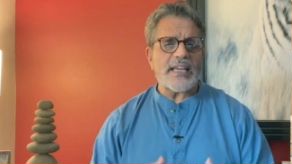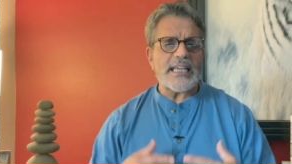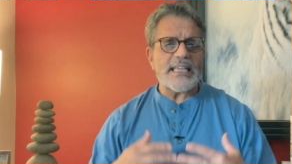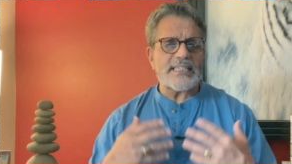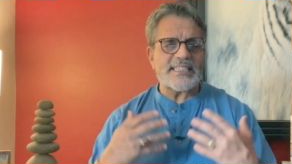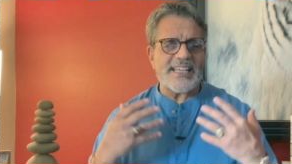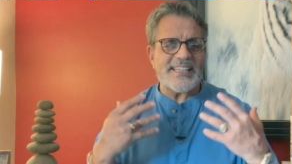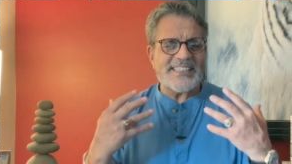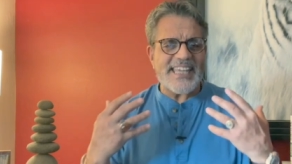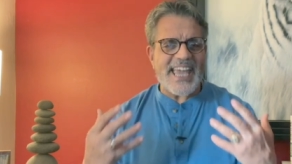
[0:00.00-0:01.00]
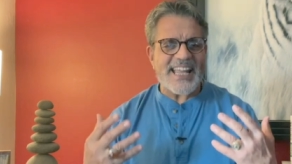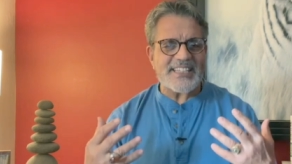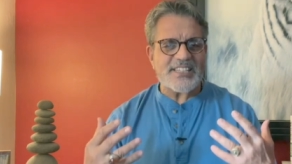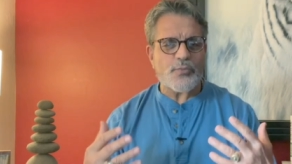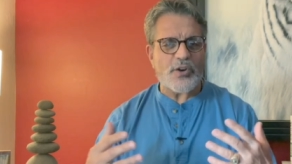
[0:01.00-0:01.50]
is a
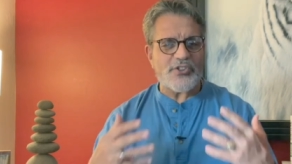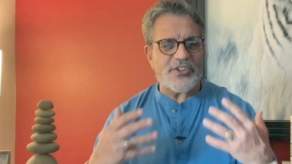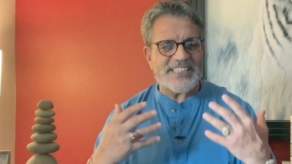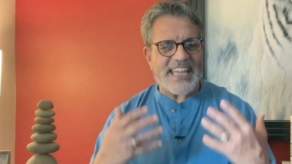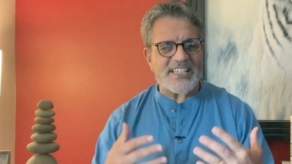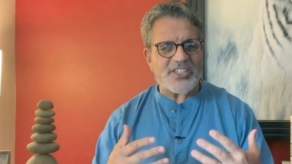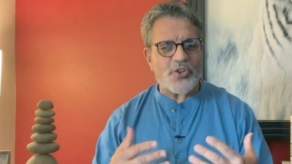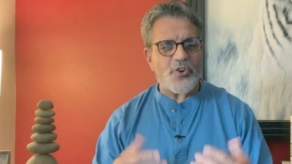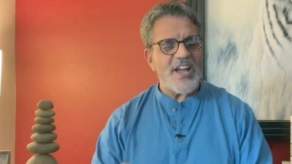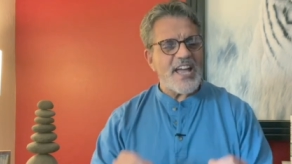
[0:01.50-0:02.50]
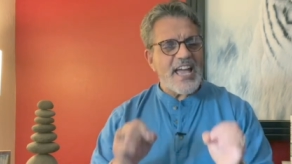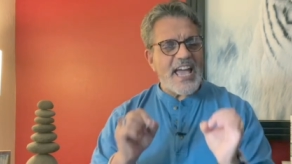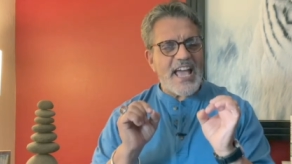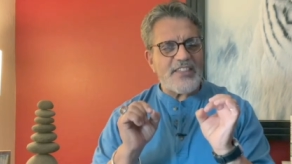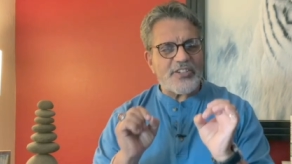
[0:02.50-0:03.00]
dance where the dancer
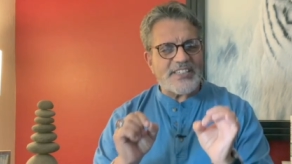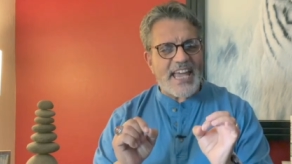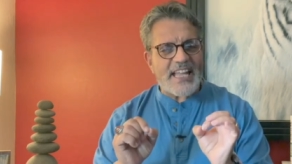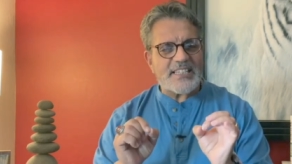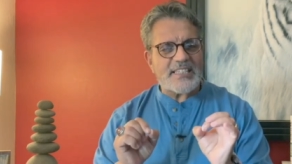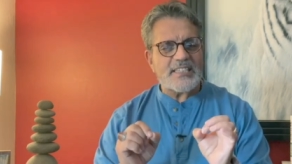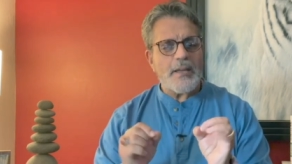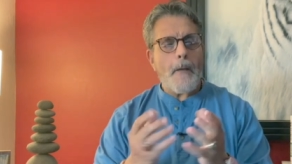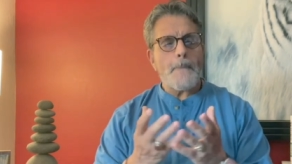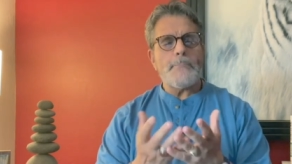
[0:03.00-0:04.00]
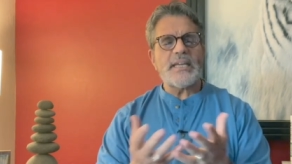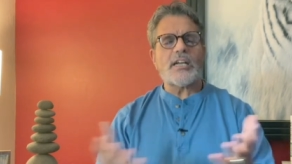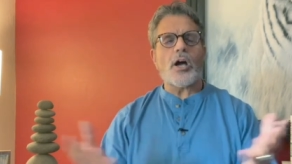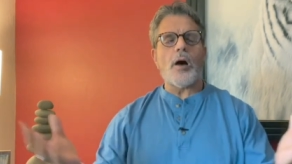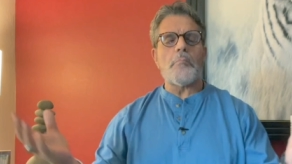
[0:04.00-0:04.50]
and the dance
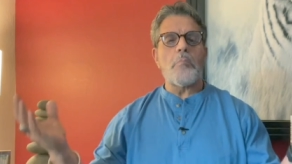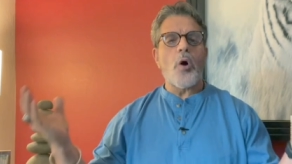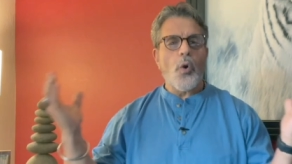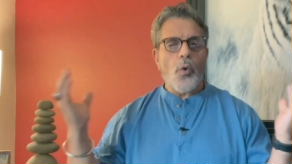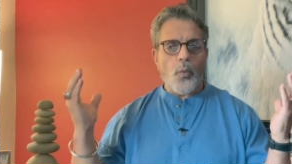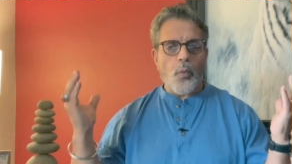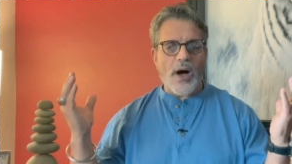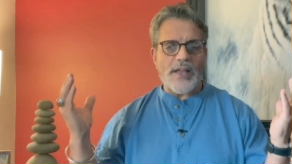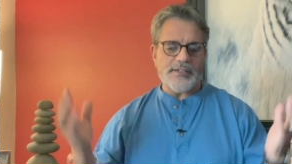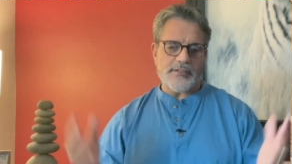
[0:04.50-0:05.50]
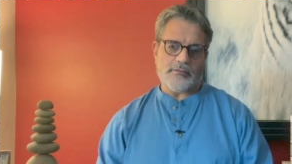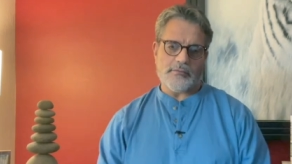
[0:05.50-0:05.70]
become one.